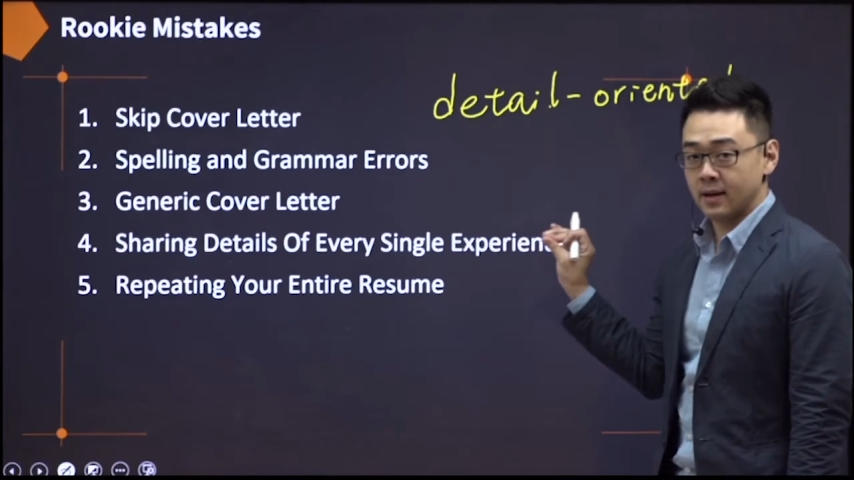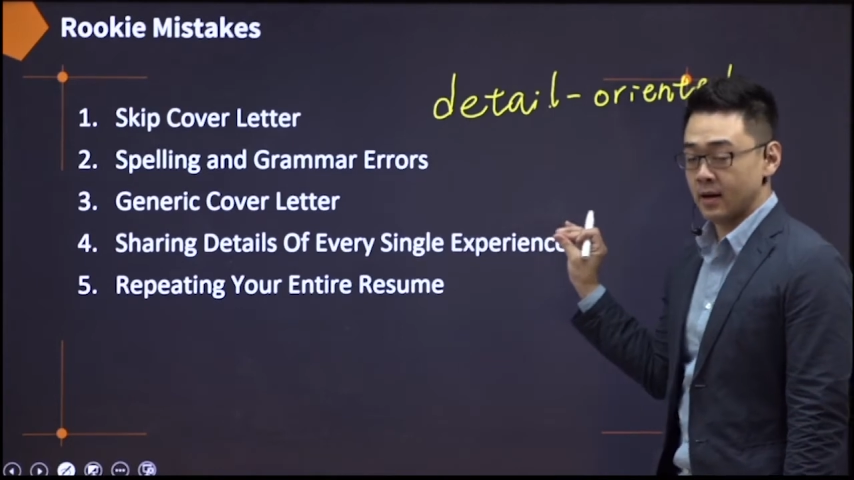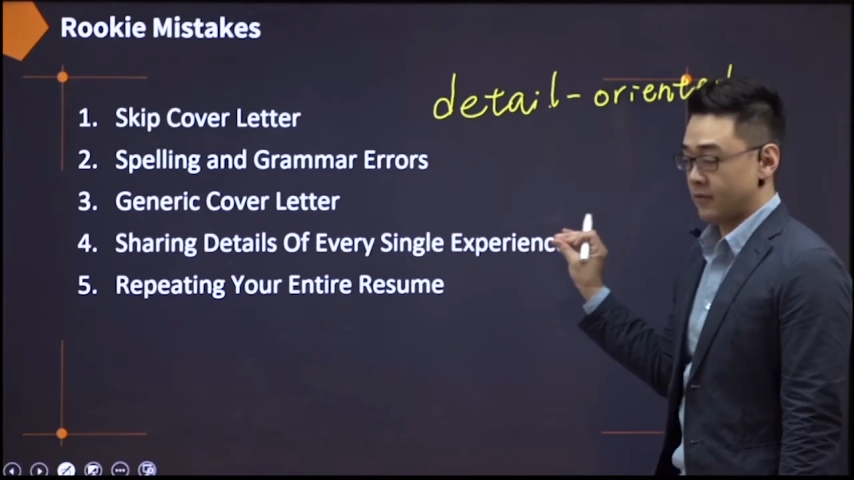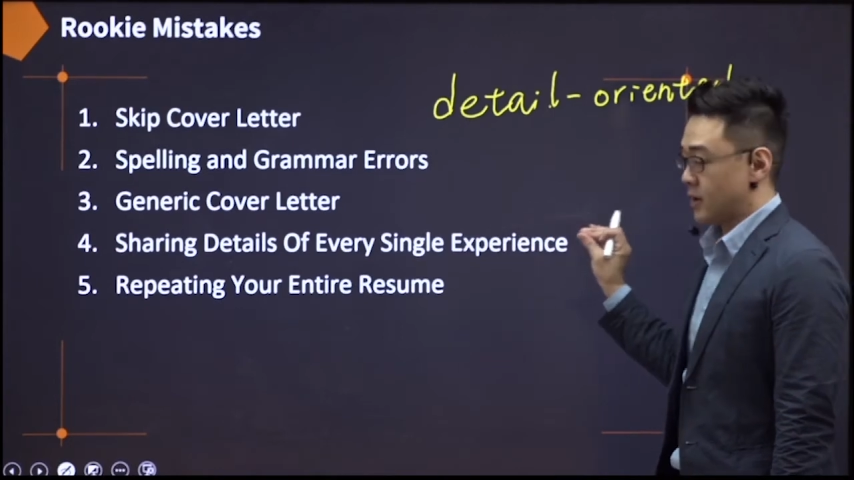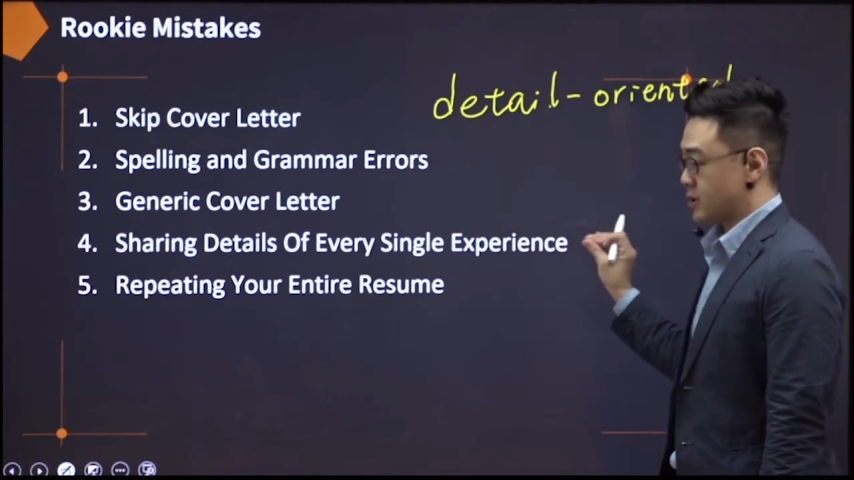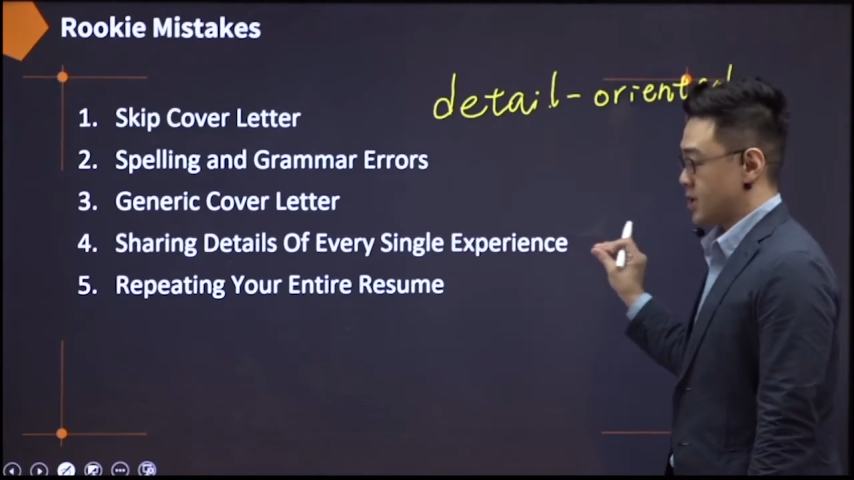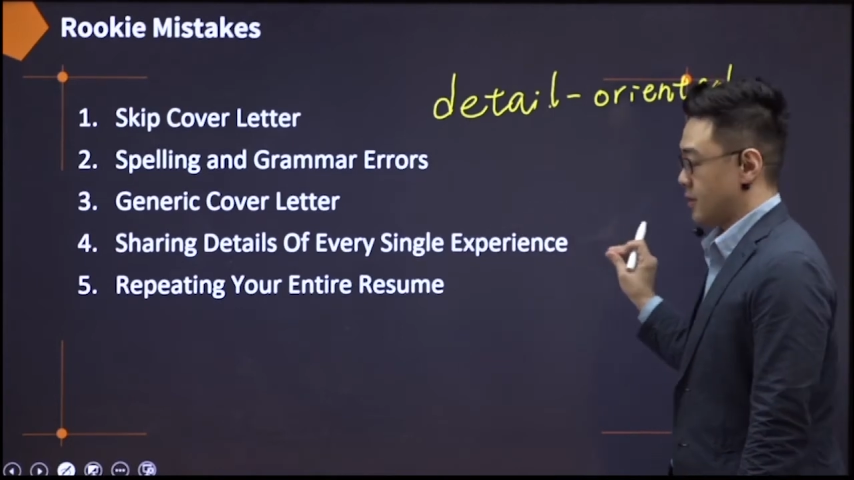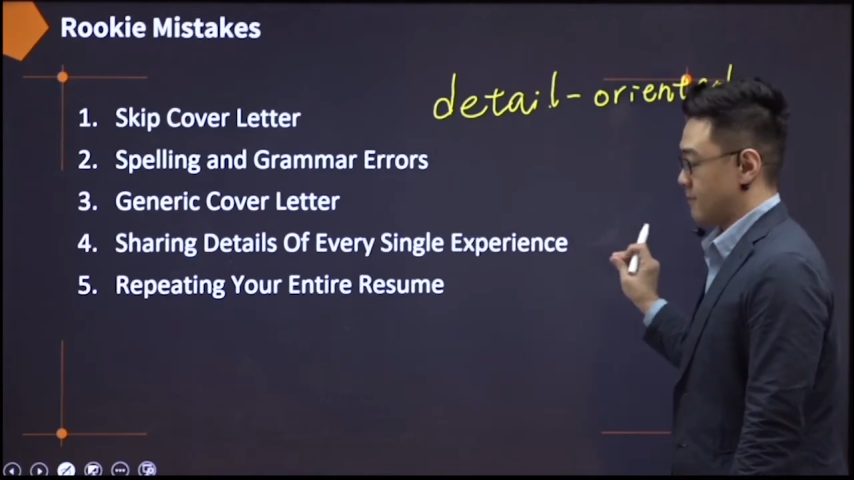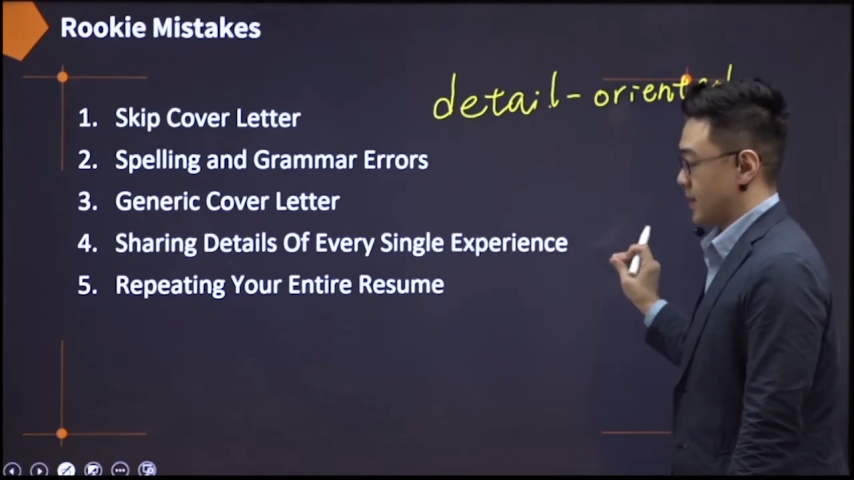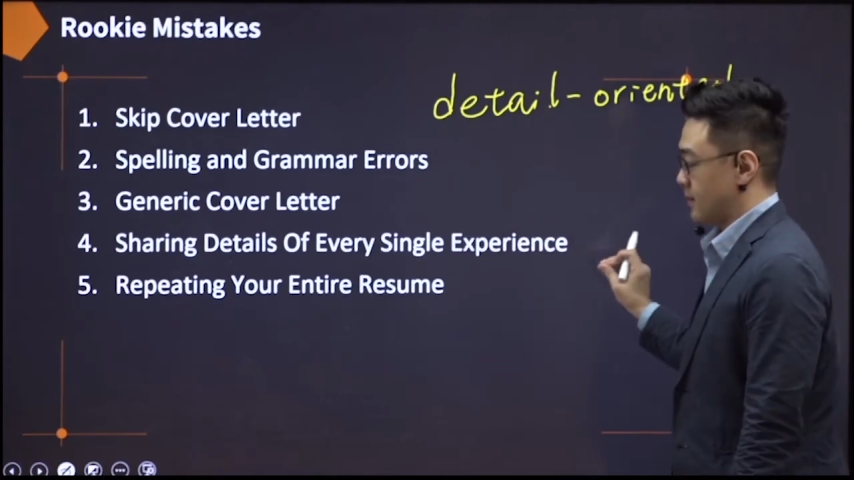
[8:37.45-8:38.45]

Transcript: of your achievement.